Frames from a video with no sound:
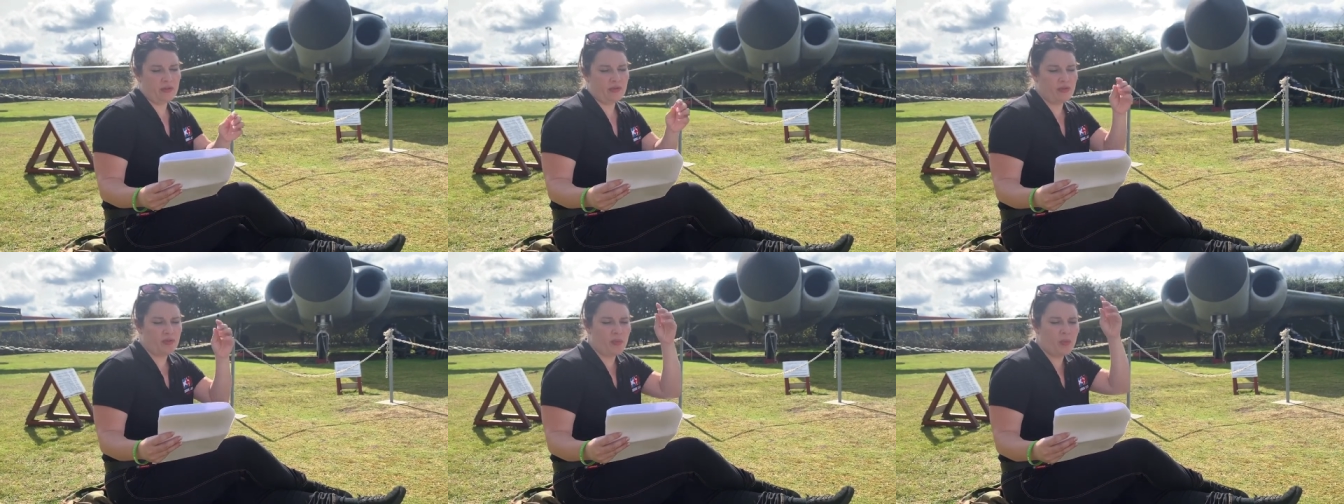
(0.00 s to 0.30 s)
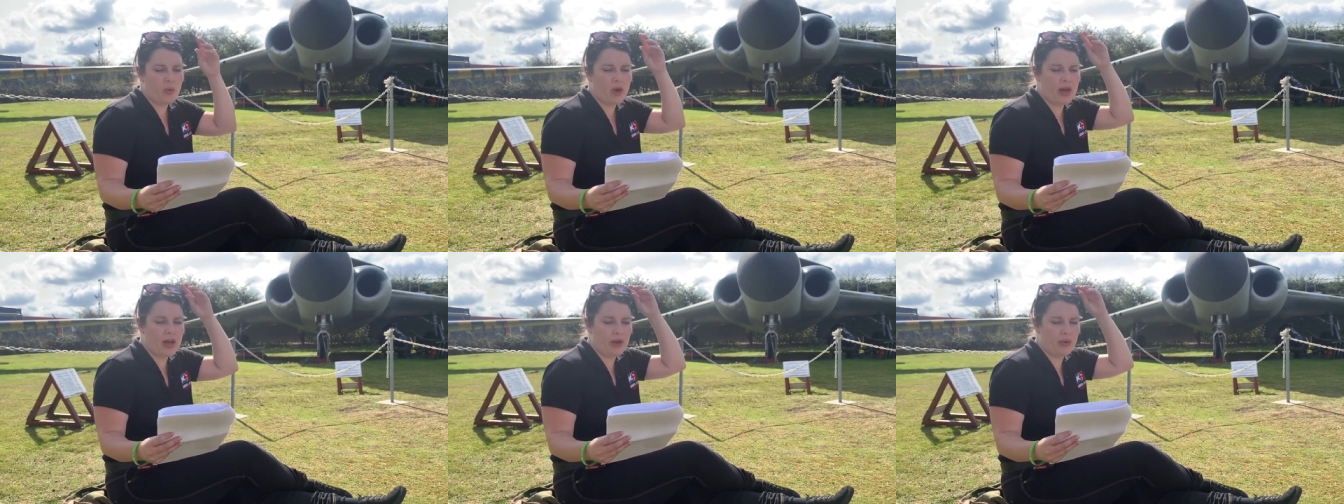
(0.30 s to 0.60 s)
from
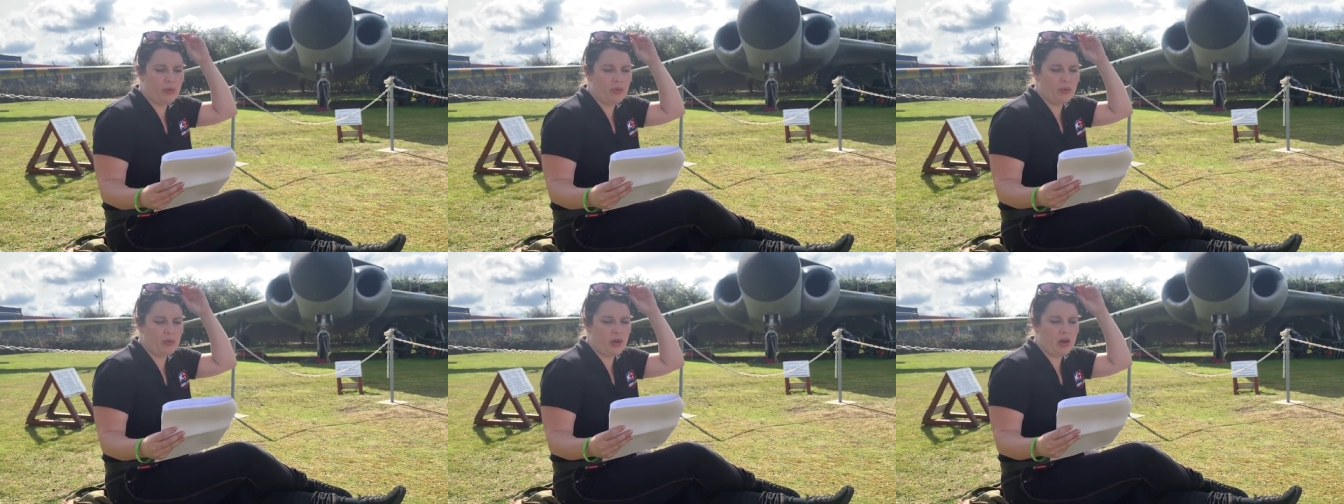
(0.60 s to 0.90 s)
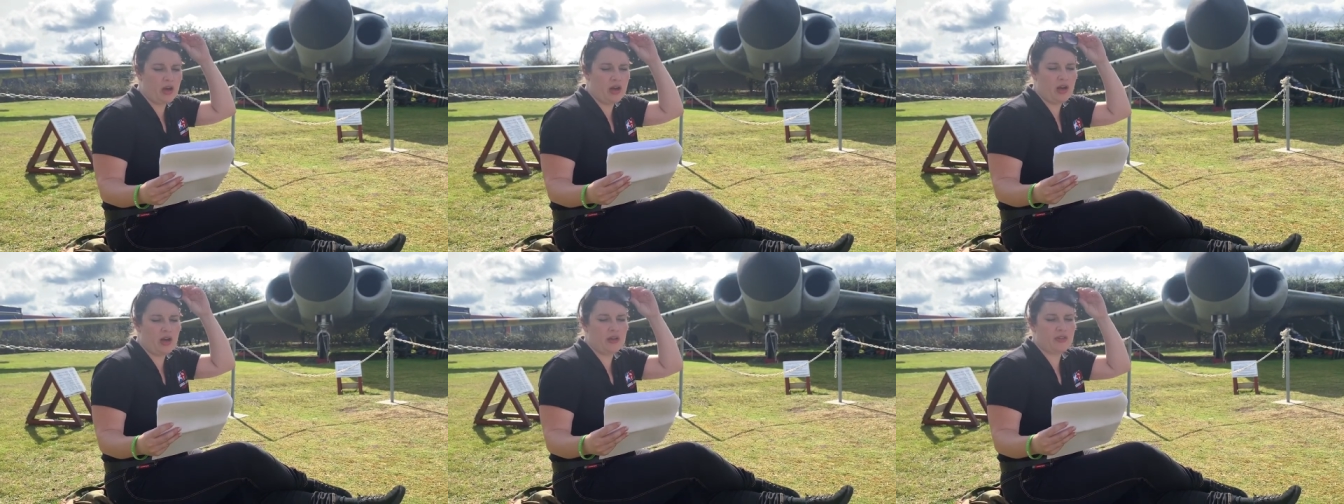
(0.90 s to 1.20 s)
where all
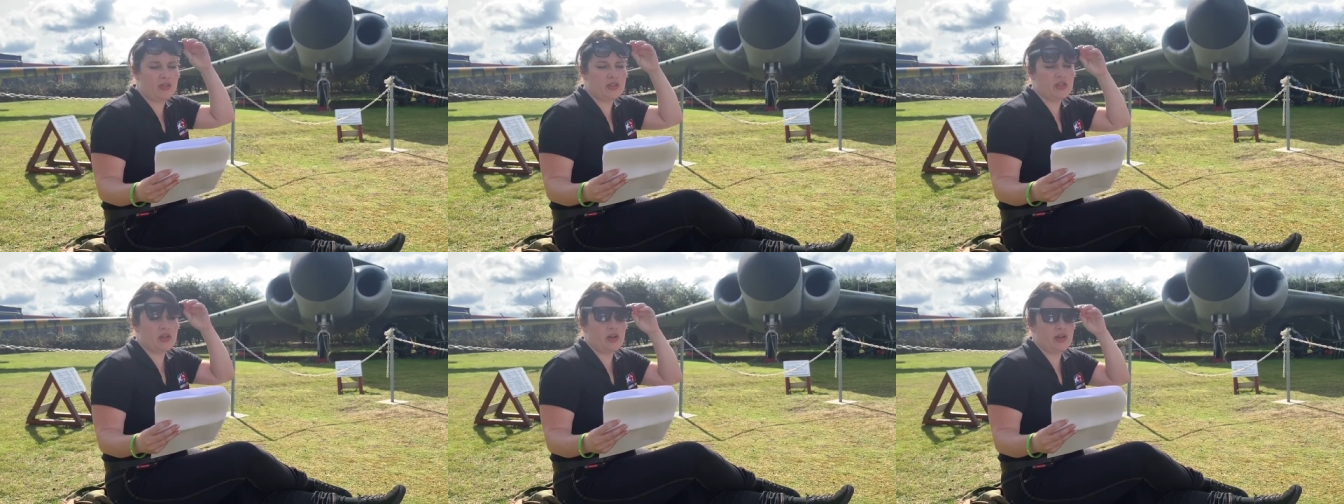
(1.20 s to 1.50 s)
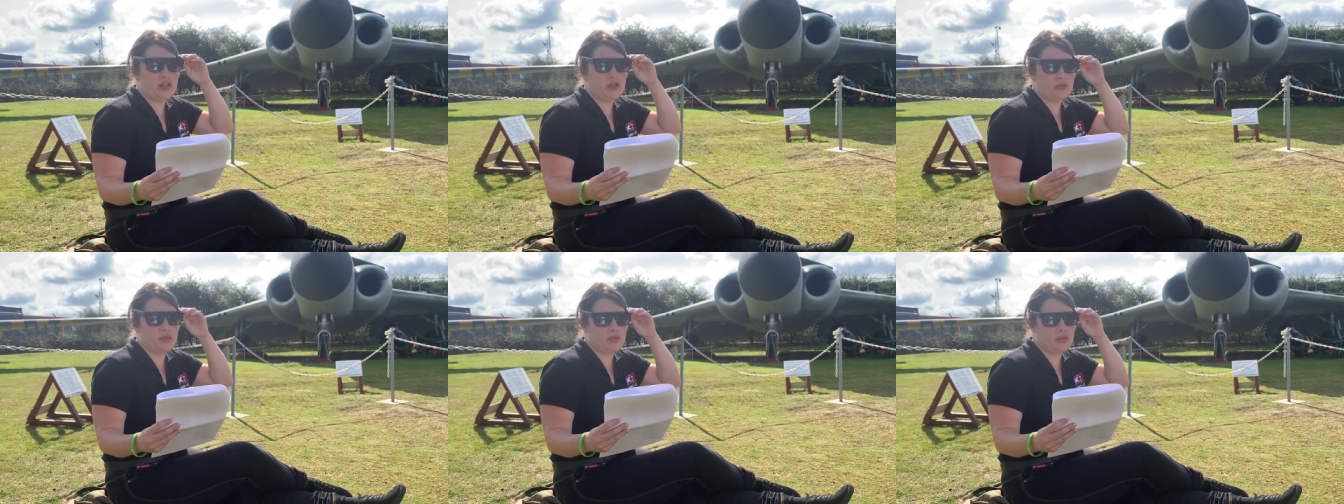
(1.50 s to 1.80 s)
her other
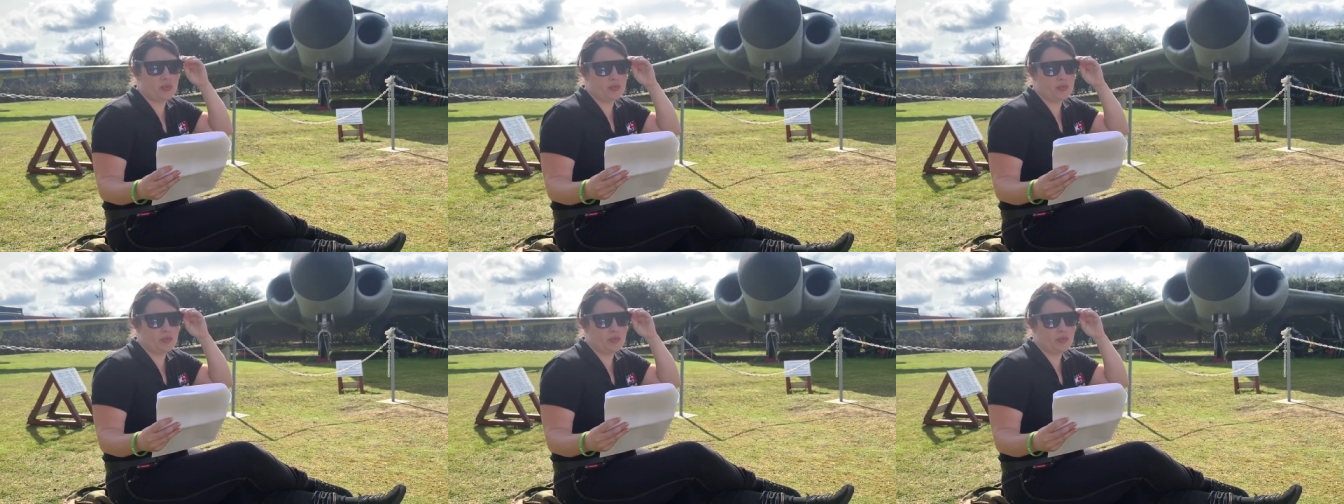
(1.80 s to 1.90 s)
titles,